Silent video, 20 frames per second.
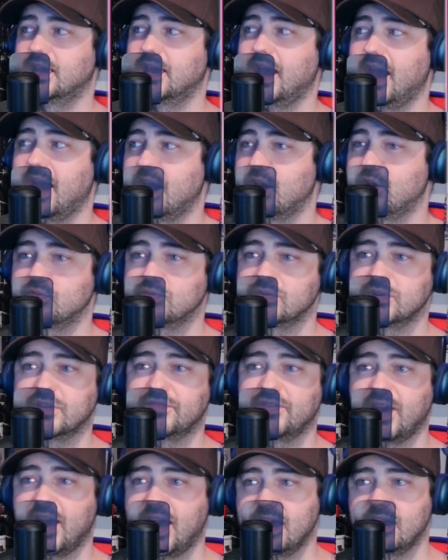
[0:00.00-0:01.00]
hound of
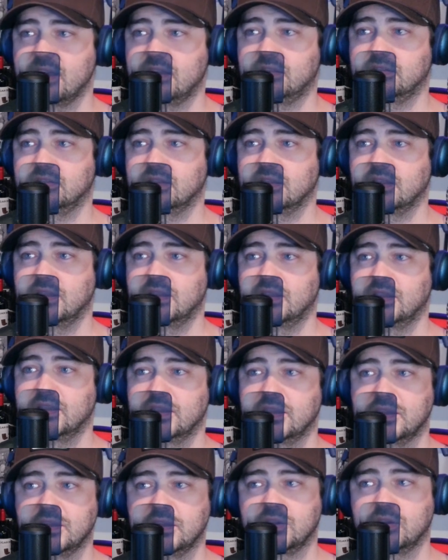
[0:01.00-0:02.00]
hell
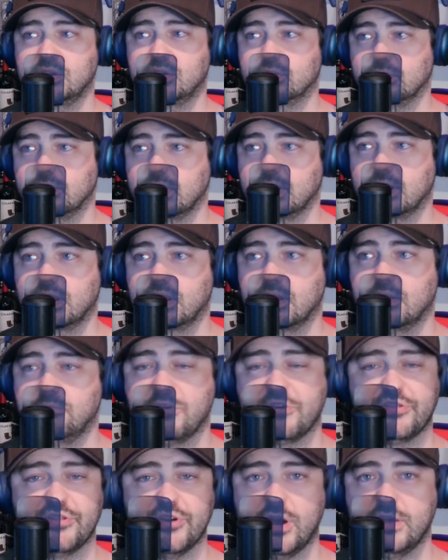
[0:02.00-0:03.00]
in Greek
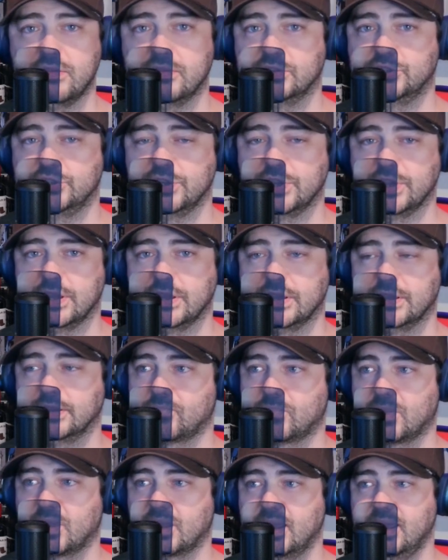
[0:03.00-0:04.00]
mythology.
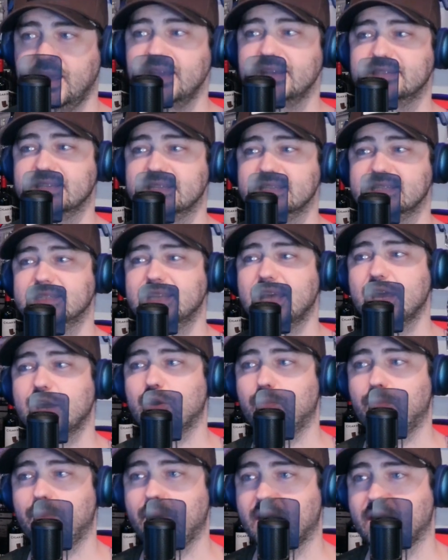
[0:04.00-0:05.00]
He is a
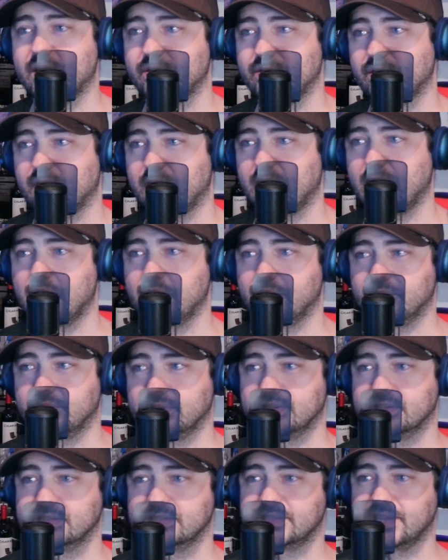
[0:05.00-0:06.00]
psychopath,
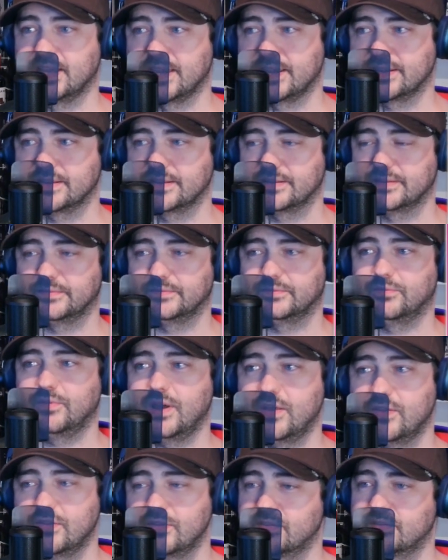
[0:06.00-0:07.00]
Erin said.
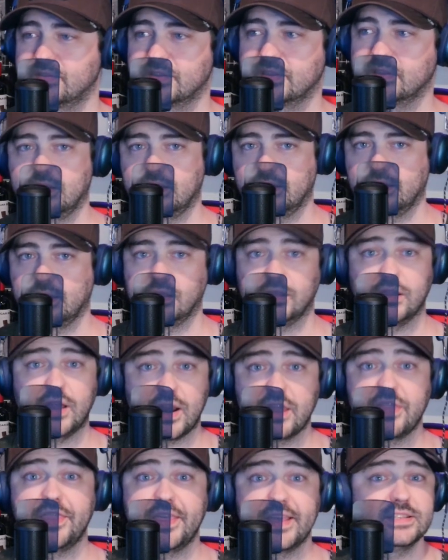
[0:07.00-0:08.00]
Well, there's a lot
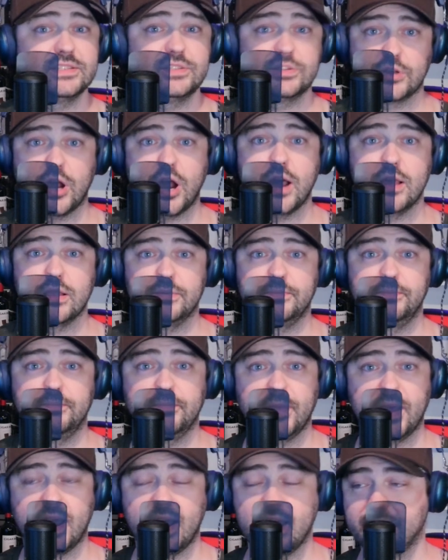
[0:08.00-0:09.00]
of things to call him.
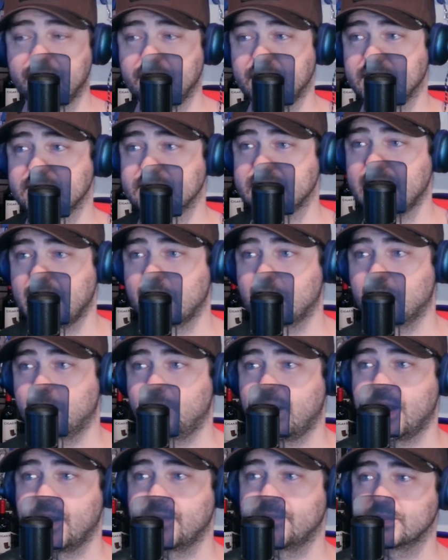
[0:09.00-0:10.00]
I think
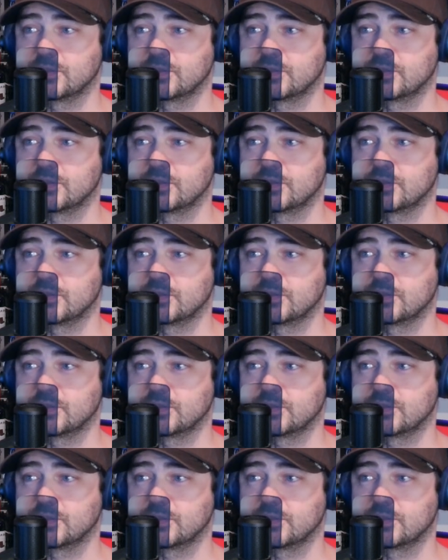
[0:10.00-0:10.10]
psychopath is